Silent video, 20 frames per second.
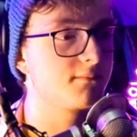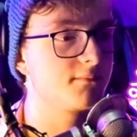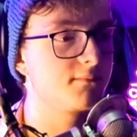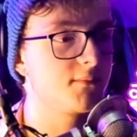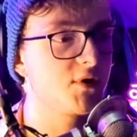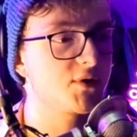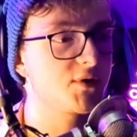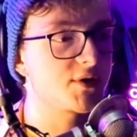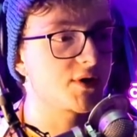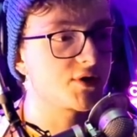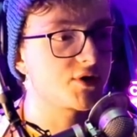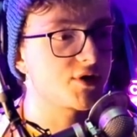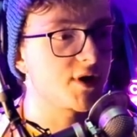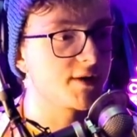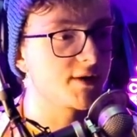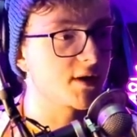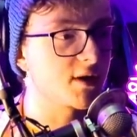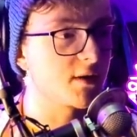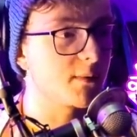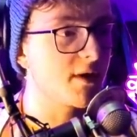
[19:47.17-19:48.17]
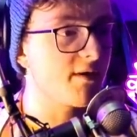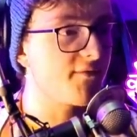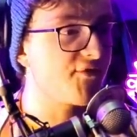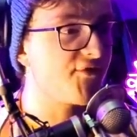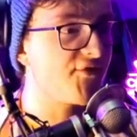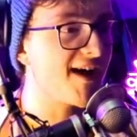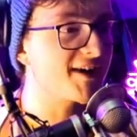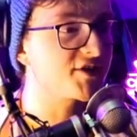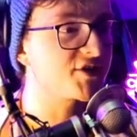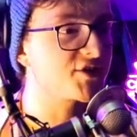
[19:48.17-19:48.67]
Music's changed a little bit.
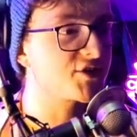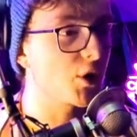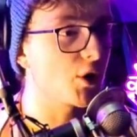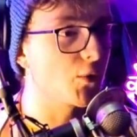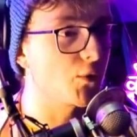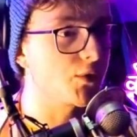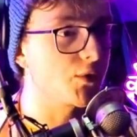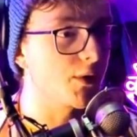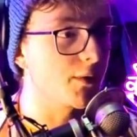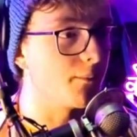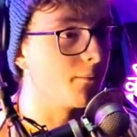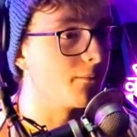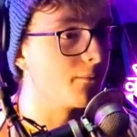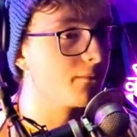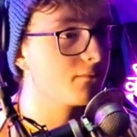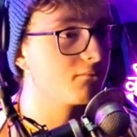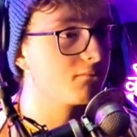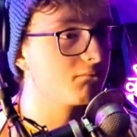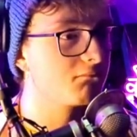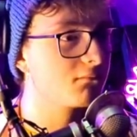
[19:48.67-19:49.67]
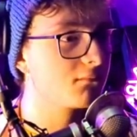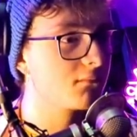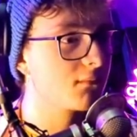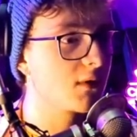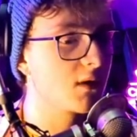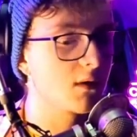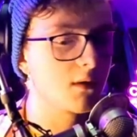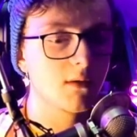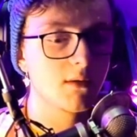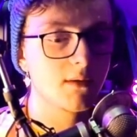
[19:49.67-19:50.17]
Faz token.
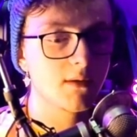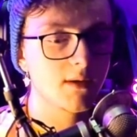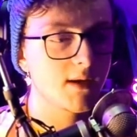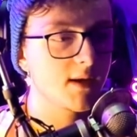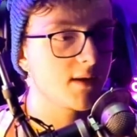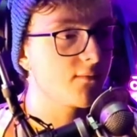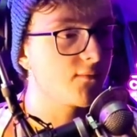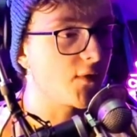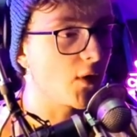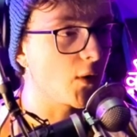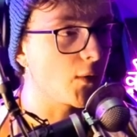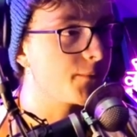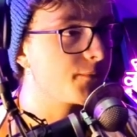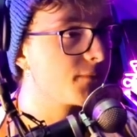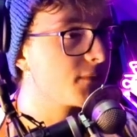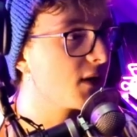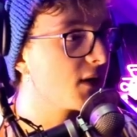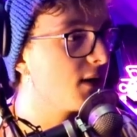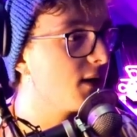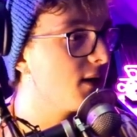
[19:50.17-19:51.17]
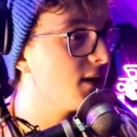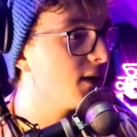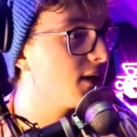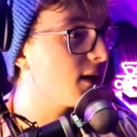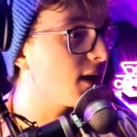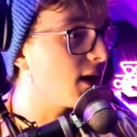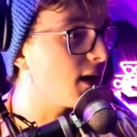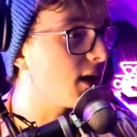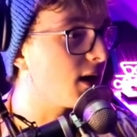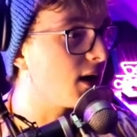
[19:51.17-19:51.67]
Info.
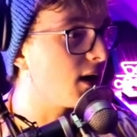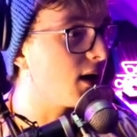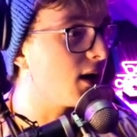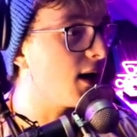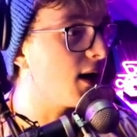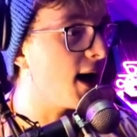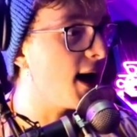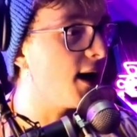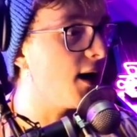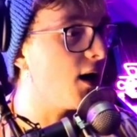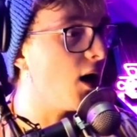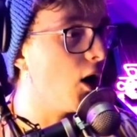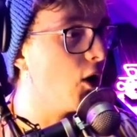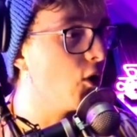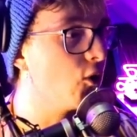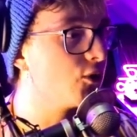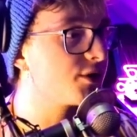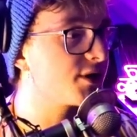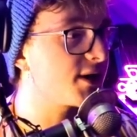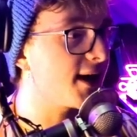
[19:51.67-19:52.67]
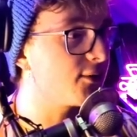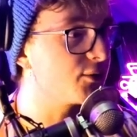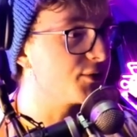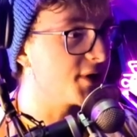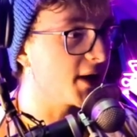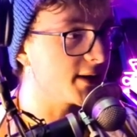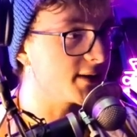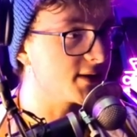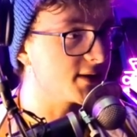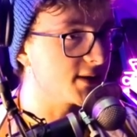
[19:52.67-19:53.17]
Uh, uh, old and
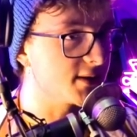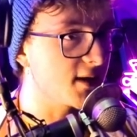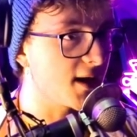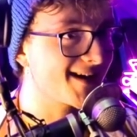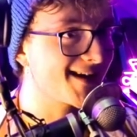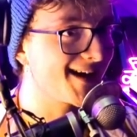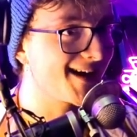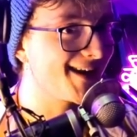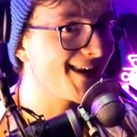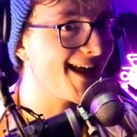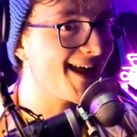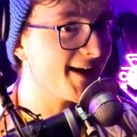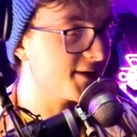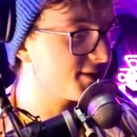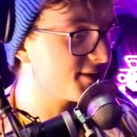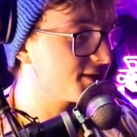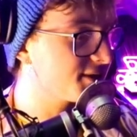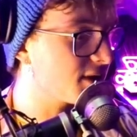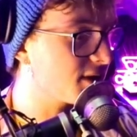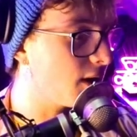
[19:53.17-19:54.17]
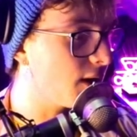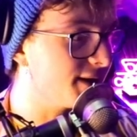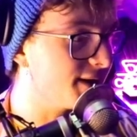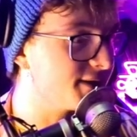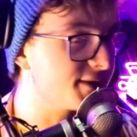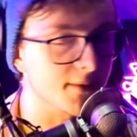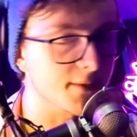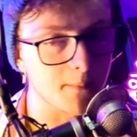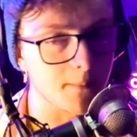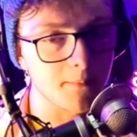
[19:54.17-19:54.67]
outdated. A collector's
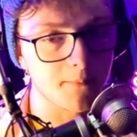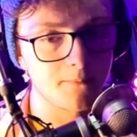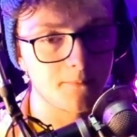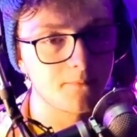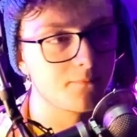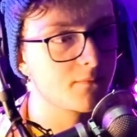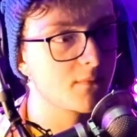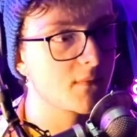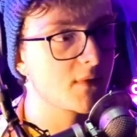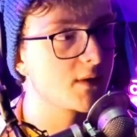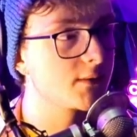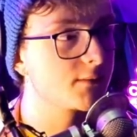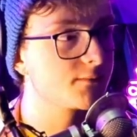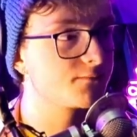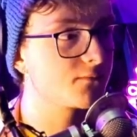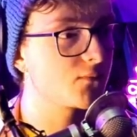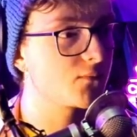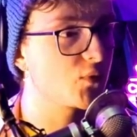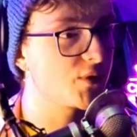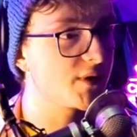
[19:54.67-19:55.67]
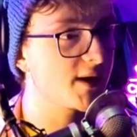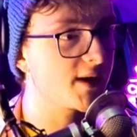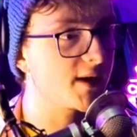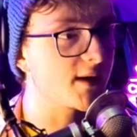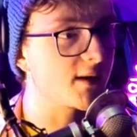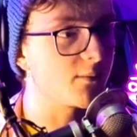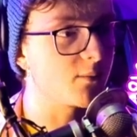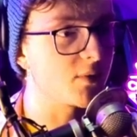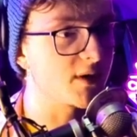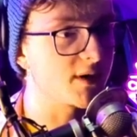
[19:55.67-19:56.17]
item. Well,
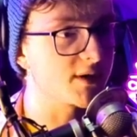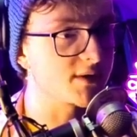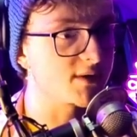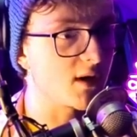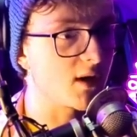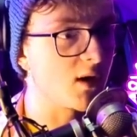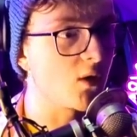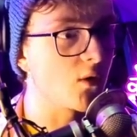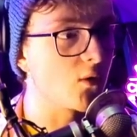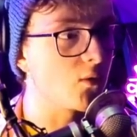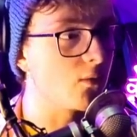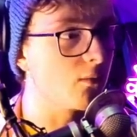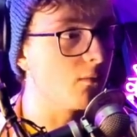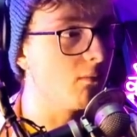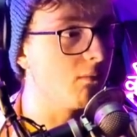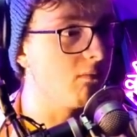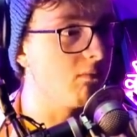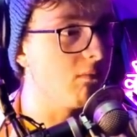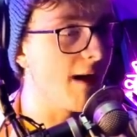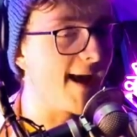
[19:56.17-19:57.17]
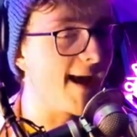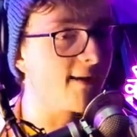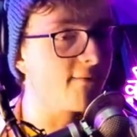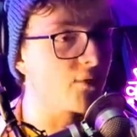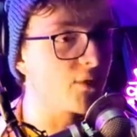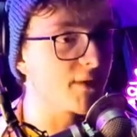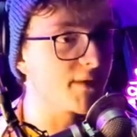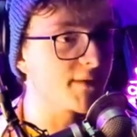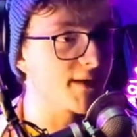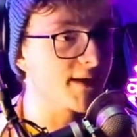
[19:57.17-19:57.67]
yeah, because the whole
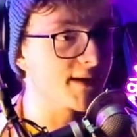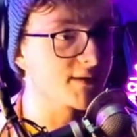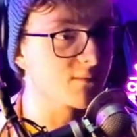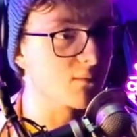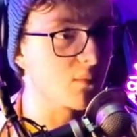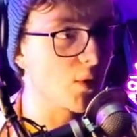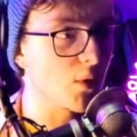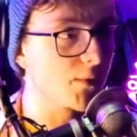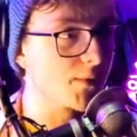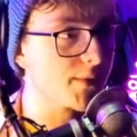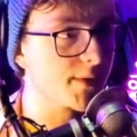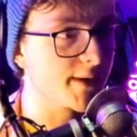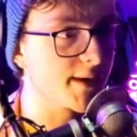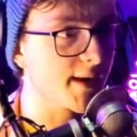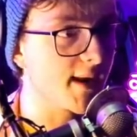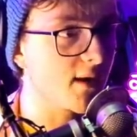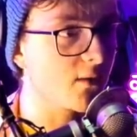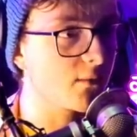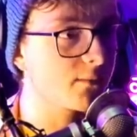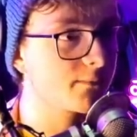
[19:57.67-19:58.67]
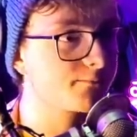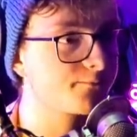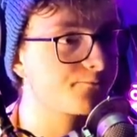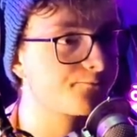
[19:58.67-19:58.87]
everything's broken now.